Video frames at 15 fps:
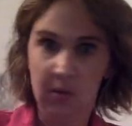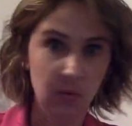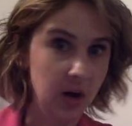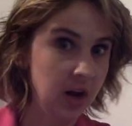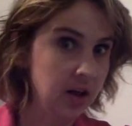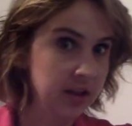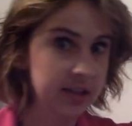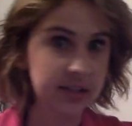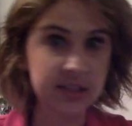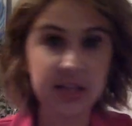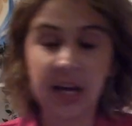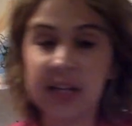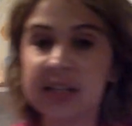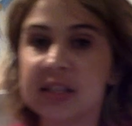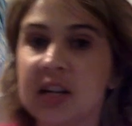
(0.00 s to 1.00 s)
Run all these
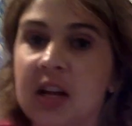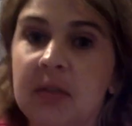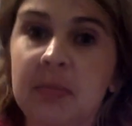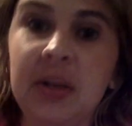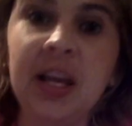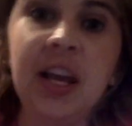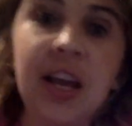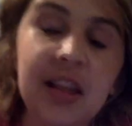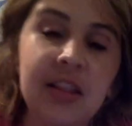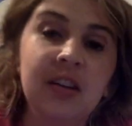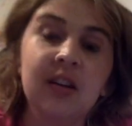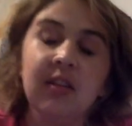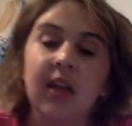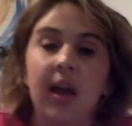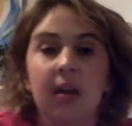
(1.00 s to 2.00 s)
tests on me, and
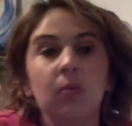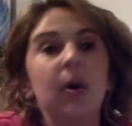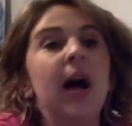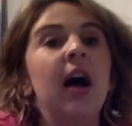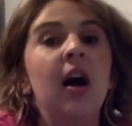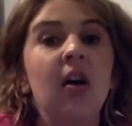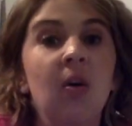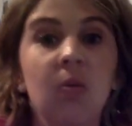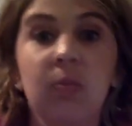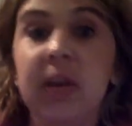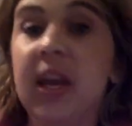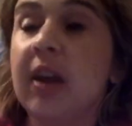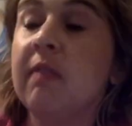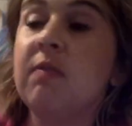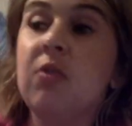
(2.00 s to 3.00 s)
they're like, wow,
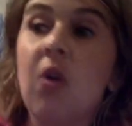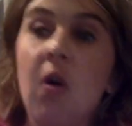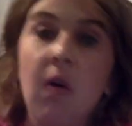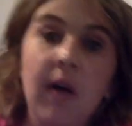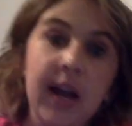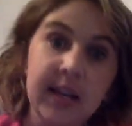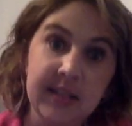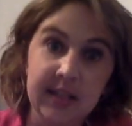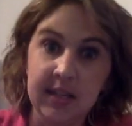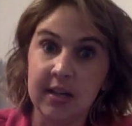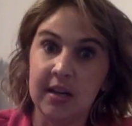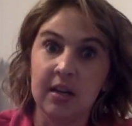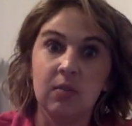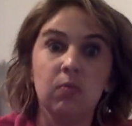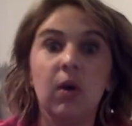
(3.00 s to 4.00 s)
we have no
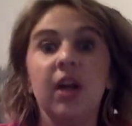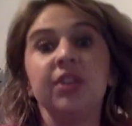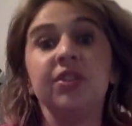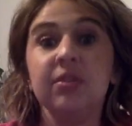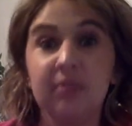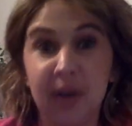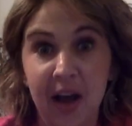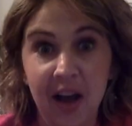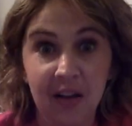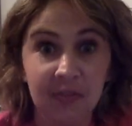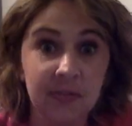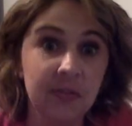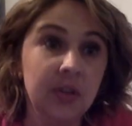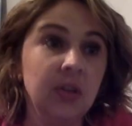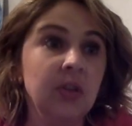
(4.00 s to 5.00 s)
idea what you have.
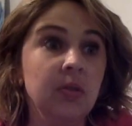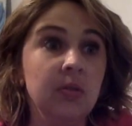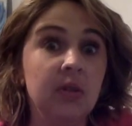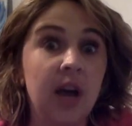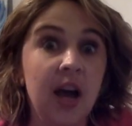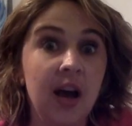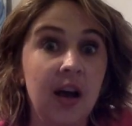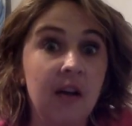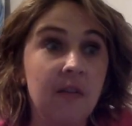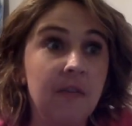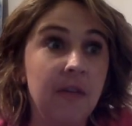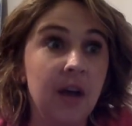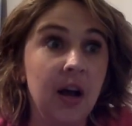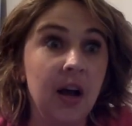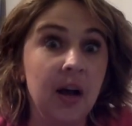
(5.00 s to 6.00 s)
You have
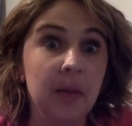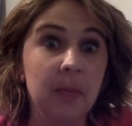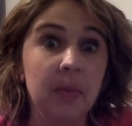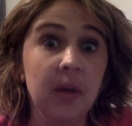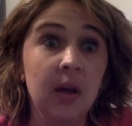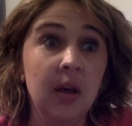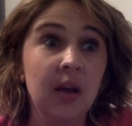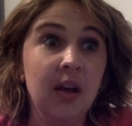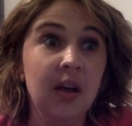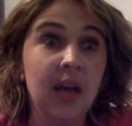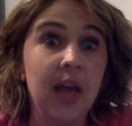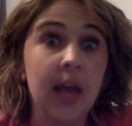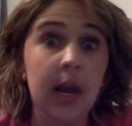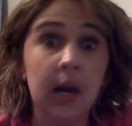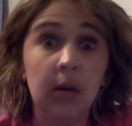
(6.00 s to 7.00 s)
um,
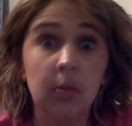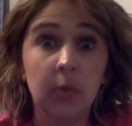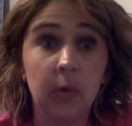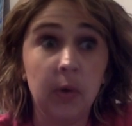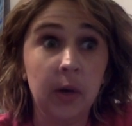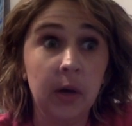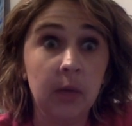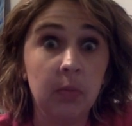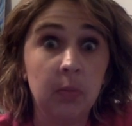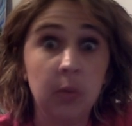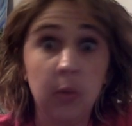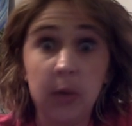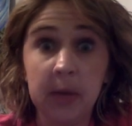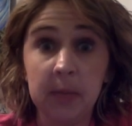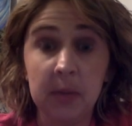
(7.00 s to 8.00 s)
airborne
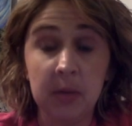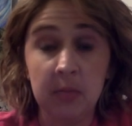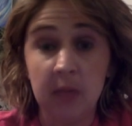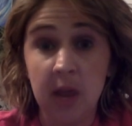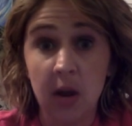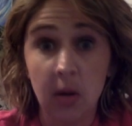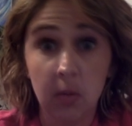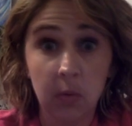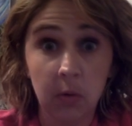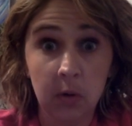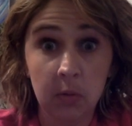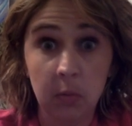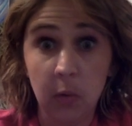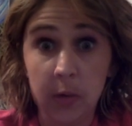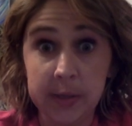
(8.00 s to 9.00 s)
po- been
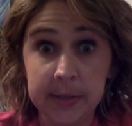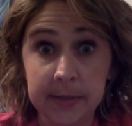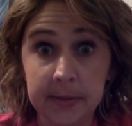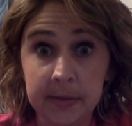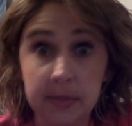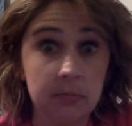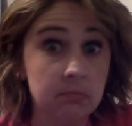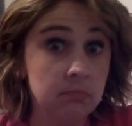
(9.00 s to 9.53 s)
airborne poisoned.